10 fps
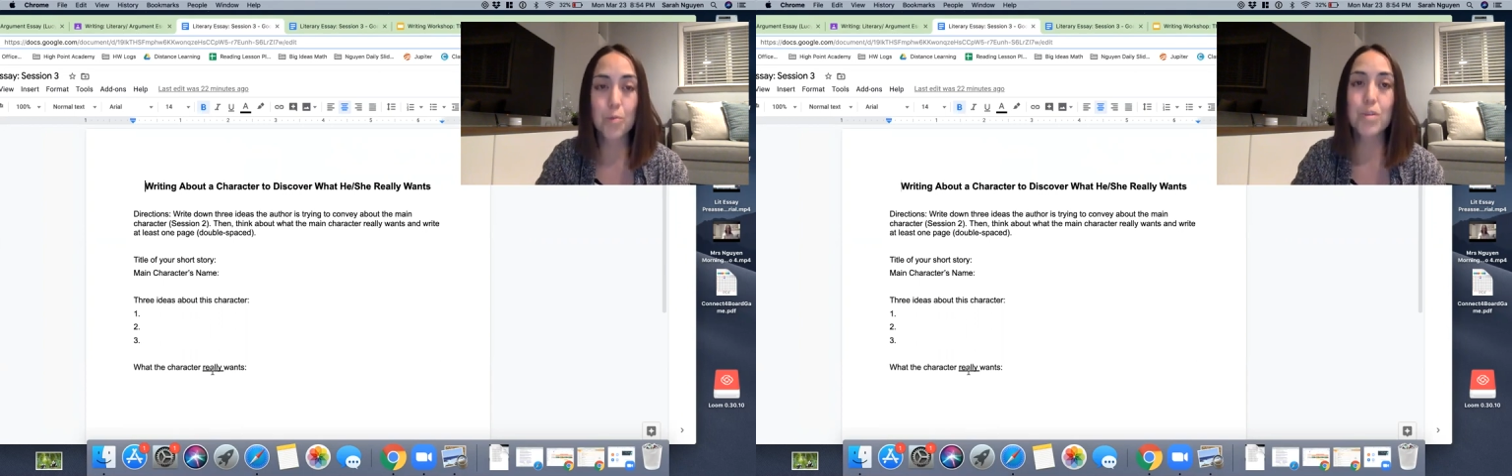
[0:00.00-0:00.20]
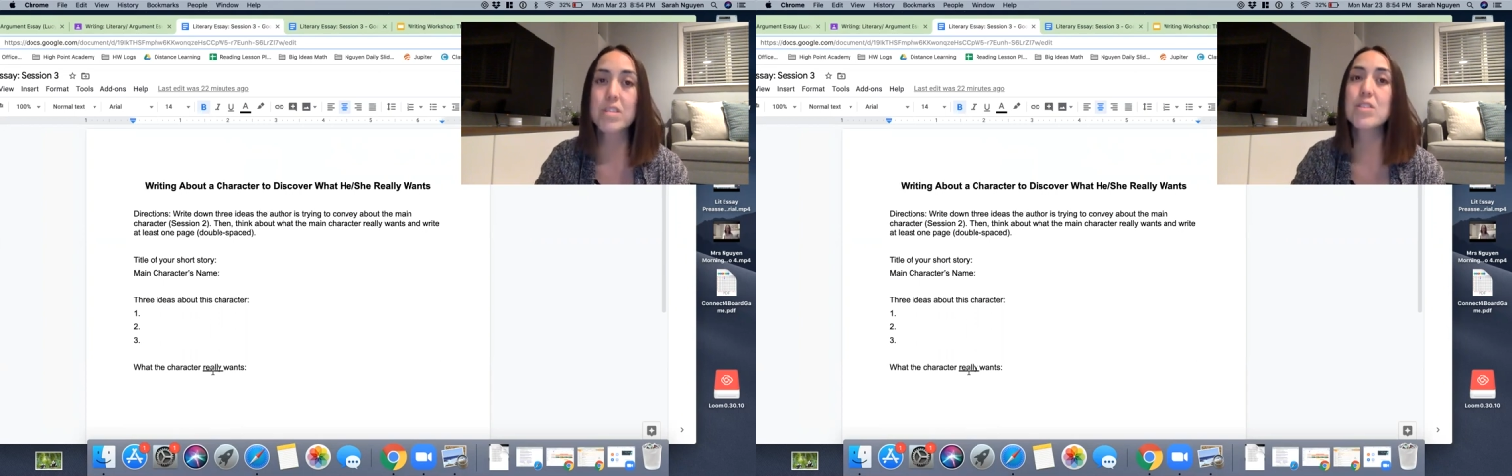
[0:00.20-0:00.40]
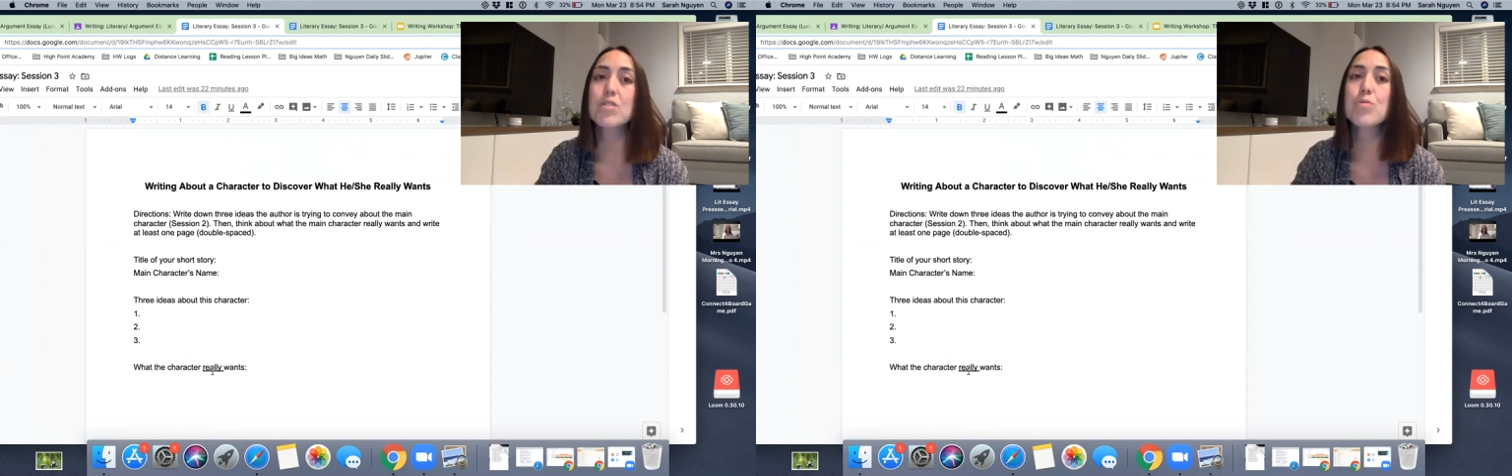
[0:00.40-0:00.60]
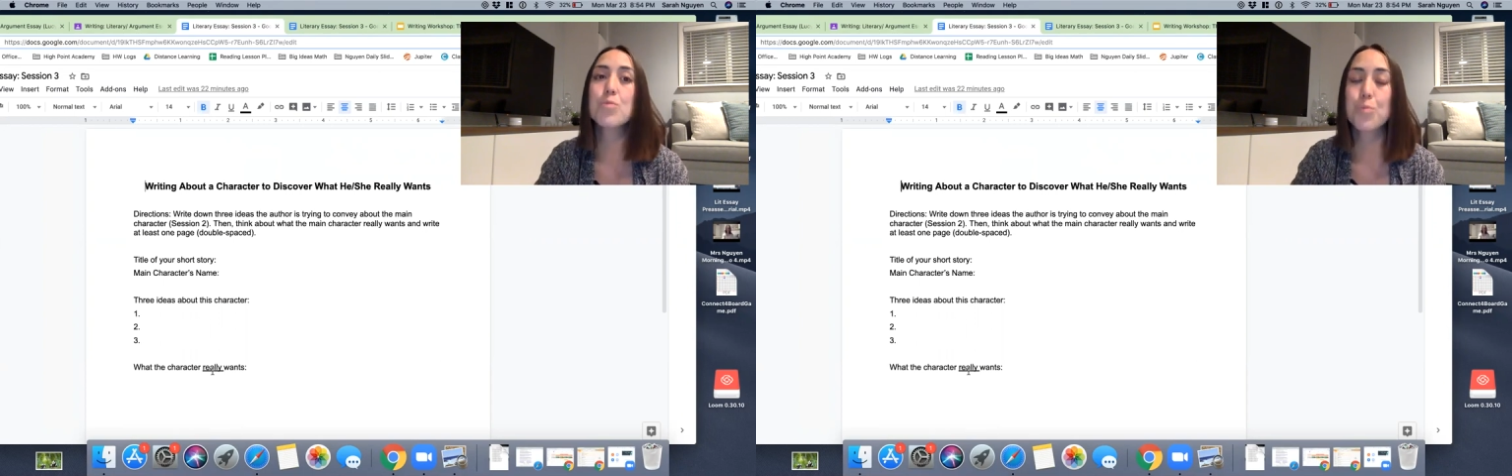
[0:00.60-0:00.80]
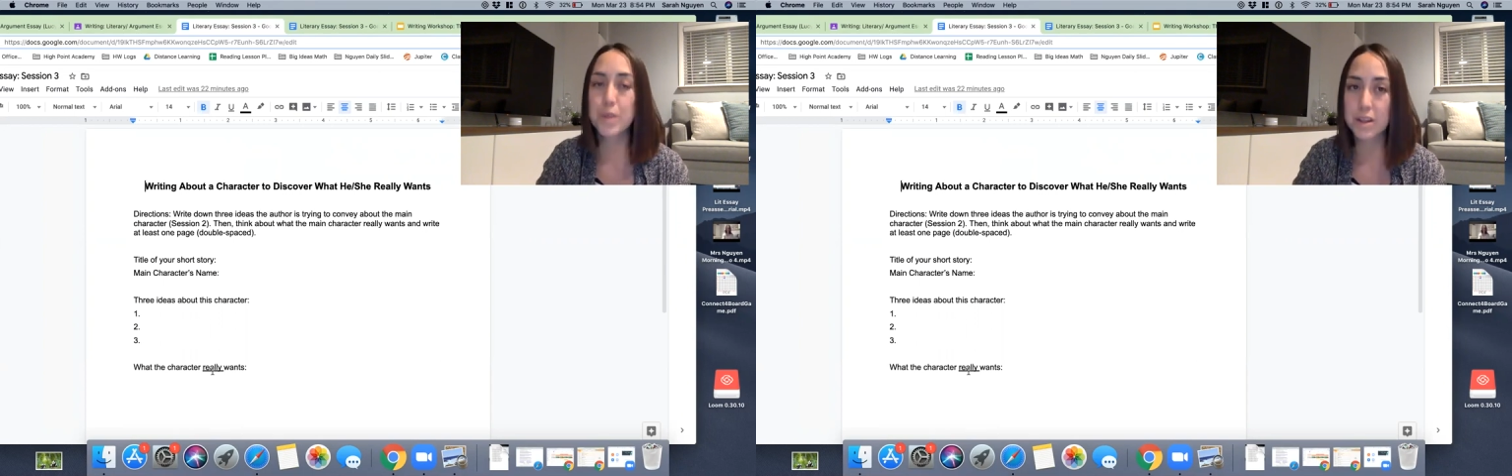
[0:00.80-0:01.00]
What is the
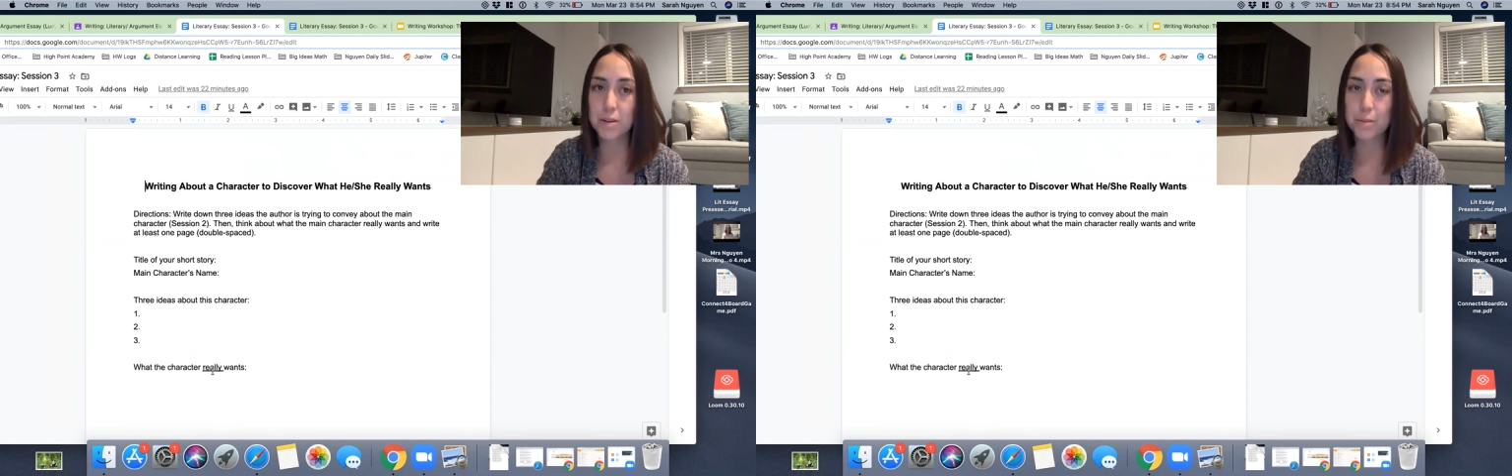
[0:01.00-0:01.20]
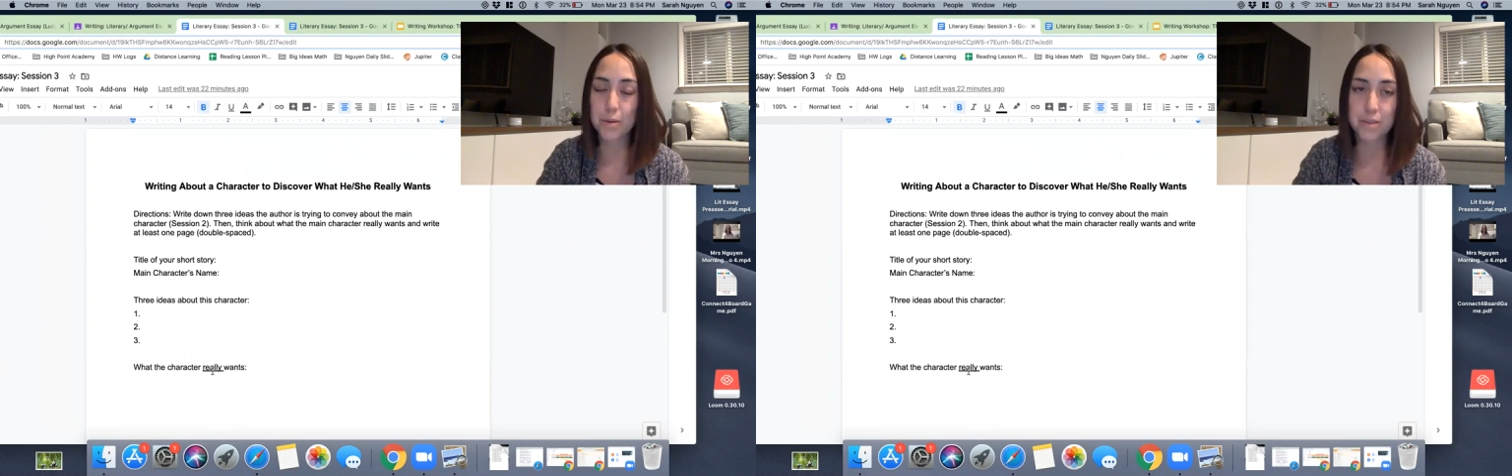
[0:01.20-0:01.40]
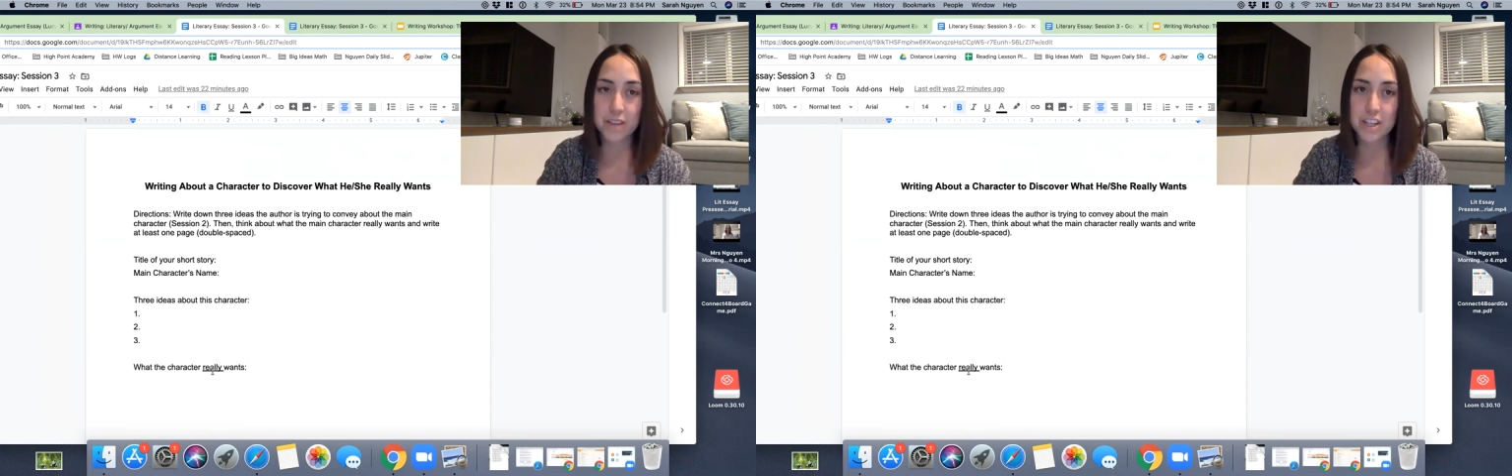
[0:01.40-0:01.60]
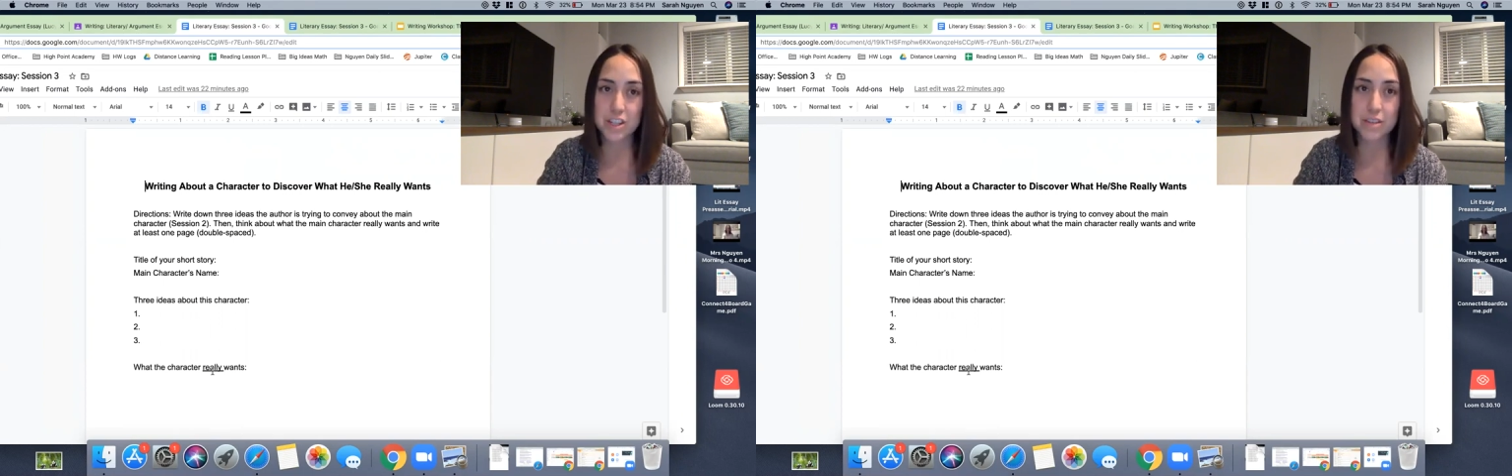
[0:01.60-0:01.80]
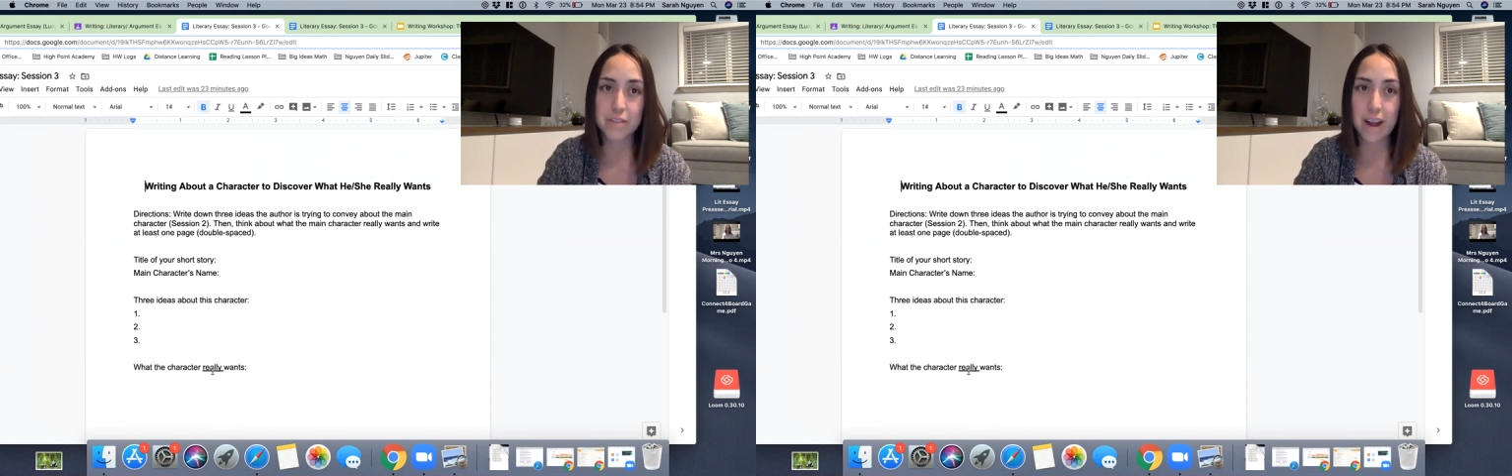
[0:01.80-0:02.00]
real
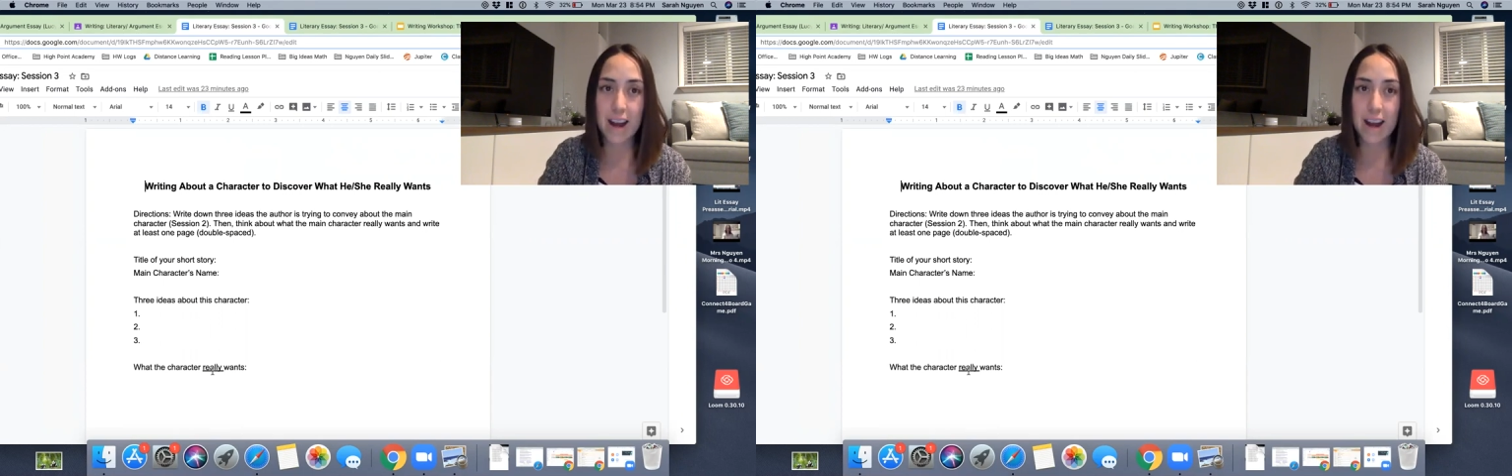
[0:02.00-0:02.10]
motivation for